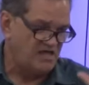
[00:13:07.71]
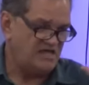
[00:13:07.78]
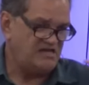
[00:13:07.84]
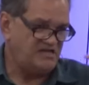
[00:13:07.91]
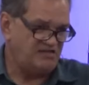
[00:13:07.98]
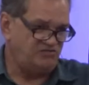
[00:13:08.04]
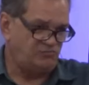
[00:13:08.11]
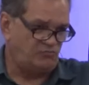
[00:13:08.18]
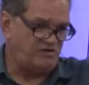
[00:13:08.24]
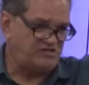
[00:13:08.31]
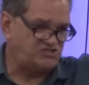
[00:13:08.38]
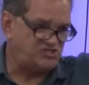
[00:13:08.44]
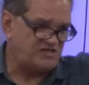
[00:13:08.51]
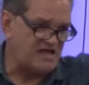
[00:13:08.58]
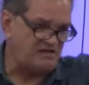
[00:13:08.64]
And He's
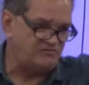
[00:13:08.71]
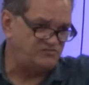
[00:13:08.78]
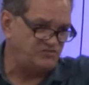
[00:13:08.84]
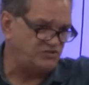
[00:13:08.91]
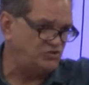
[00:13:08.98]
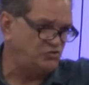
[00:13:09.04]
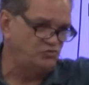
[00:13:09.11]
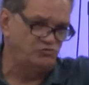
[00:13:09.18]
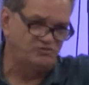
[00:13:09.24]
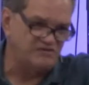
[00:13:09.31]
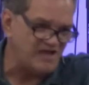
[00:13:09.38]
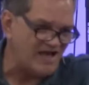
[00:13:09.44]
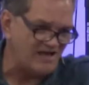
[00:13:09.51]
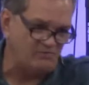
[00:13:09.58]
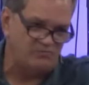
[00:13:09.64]
reaching out to you
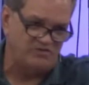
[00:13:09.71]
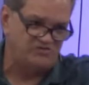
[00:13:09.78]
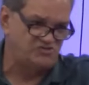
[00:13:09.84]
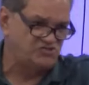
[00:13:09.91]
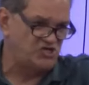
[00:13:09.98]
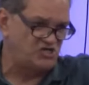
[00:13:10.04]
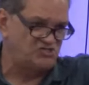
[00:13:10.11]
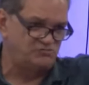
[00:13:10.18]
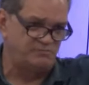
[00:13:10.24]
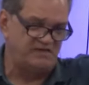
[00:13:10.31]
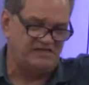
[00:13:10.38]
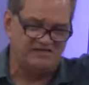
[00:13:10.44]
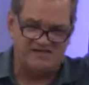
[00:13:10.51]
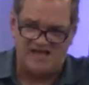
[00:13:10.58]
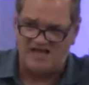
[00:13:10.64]
not with
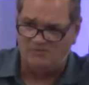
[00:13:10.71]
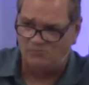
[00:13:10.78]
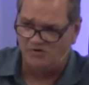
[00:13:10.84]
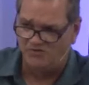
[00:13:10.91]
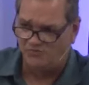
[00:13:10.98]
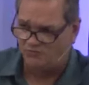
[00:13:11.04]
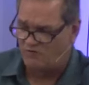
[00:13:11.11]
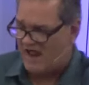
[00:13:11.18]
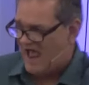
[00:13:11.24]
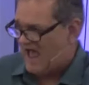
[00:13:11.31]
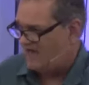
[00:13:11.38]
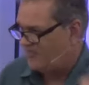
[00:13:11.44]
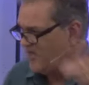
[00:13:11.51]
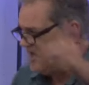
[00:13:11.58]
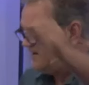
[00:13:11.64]
judgment, not with
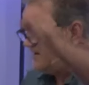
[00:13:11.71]
wrath,